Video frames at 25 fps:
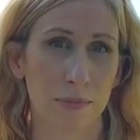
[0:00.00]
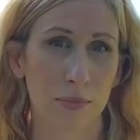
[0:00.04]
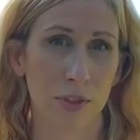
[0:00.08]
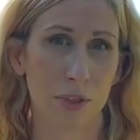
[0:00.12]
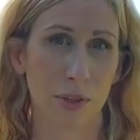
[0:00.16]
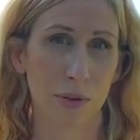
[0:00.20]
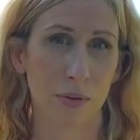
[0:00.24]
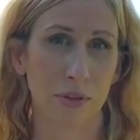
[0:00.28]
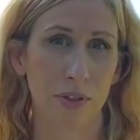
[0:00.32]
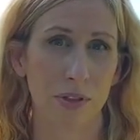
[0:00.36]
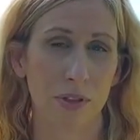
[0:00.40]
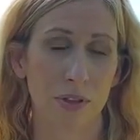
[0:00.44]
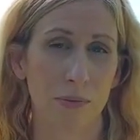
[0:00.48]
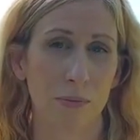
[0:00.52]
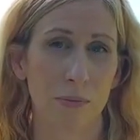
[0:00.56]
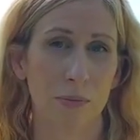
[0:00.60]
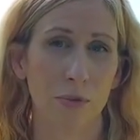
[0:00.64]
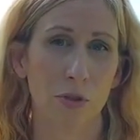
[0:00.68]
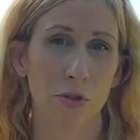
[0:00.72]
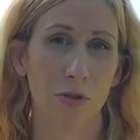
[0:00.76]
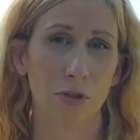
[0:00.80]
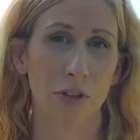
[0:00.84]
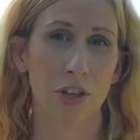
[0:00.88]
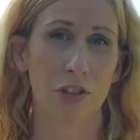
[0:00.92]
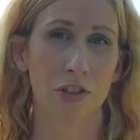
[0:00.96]
do some
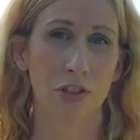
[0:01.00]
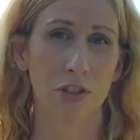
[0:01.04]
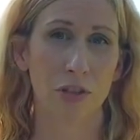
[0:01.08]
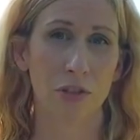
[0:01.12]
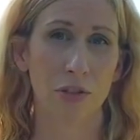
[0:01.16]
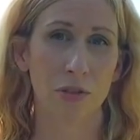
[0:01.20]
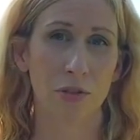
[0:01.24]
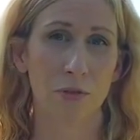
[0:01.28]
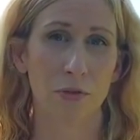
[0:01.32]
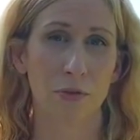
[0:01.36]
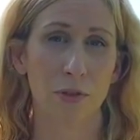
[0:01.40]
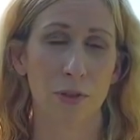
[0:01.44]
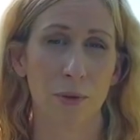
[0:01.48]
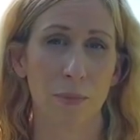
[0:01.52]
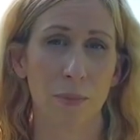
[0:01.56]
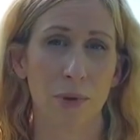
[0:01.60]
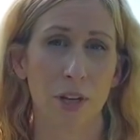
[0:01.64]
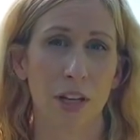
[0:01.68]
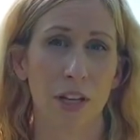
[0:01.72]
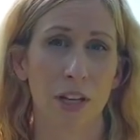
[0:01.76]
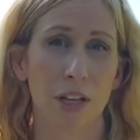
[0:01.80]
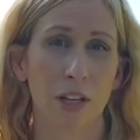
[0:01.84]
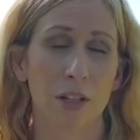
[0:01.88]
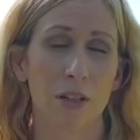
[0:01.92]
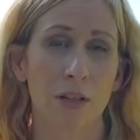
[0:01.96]
stretches for my